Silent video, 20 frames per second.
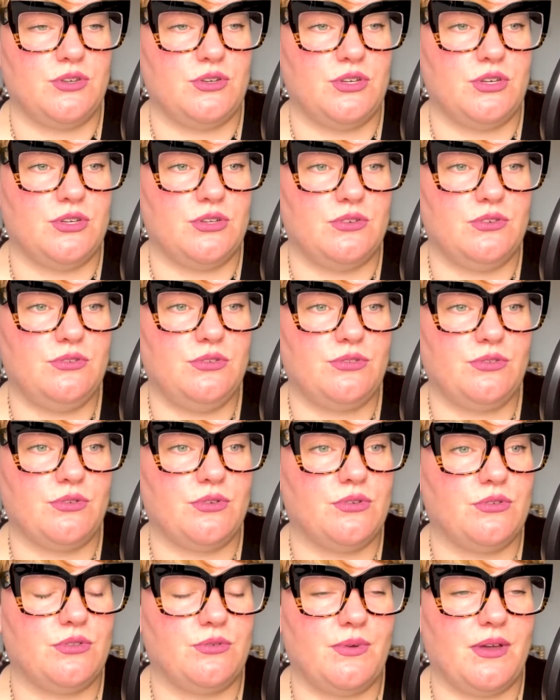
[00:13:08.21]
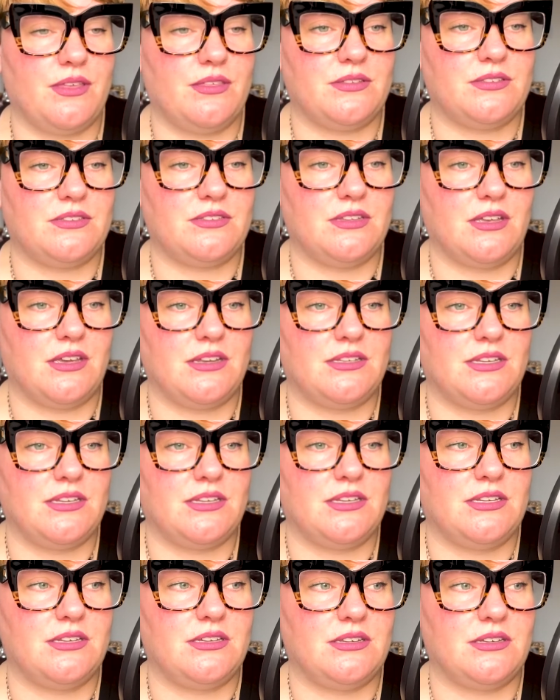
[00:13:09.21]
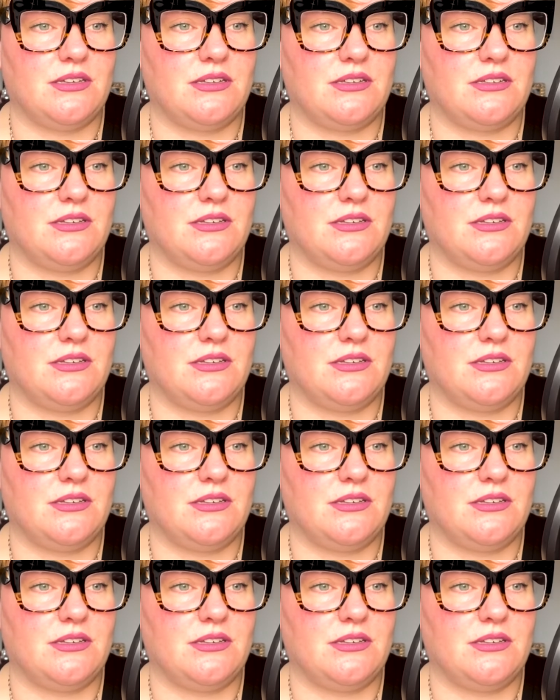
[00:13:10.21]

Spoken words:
you through the way the society